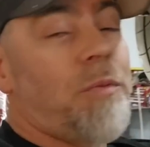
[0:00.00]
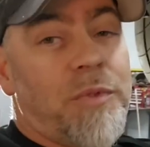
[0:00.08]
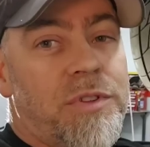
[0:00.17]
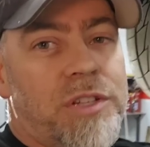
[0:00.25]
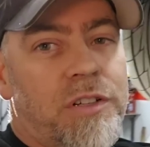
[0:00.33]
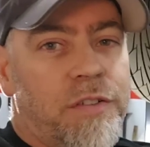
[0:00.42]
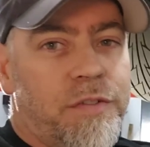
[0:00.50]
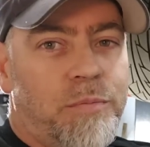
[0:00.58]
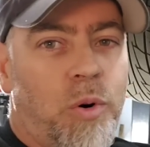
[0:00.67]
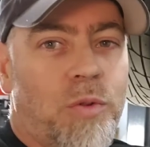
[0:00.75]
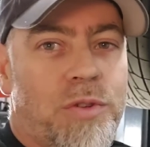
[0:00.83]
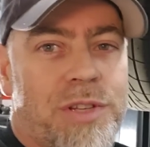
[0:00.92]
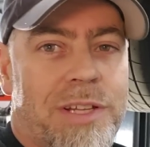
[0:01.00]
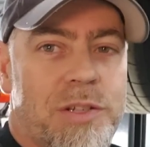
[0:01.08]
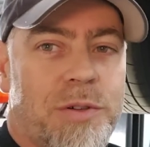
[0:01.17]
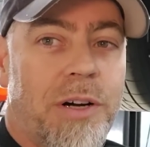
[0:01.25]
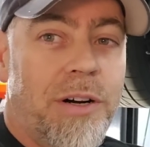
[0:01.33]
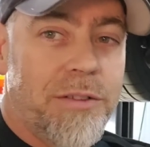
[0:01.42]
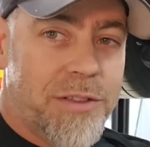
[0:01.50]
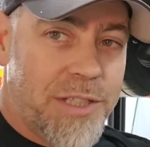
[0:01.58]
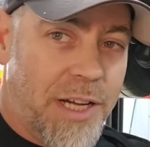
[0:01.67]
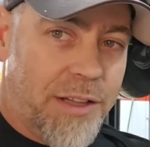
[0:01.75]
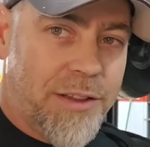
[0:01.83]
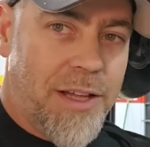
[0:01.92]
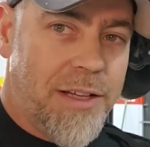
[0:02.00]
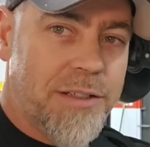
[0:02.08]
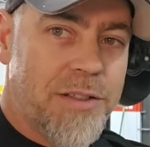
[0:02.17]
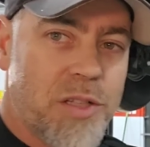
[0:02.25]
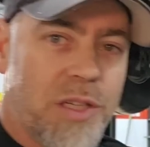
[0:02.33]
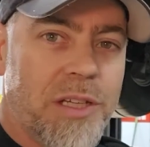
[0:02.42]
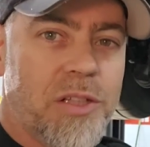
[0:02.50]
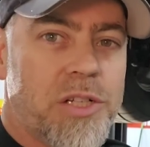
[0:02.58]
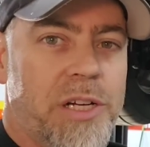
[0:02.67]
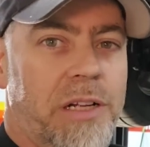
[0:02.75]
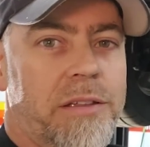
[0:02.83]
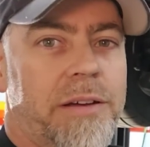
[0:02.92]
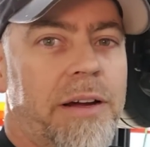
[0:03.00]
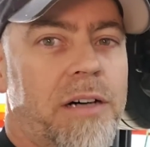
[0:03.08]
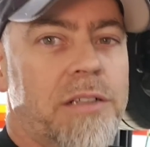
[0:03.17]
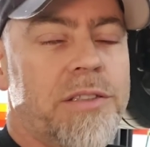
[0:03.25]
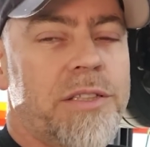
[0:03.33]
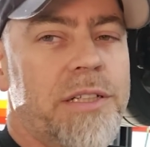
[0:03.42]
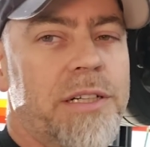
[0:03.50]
the diff, pull the center out, take that in to get checked out,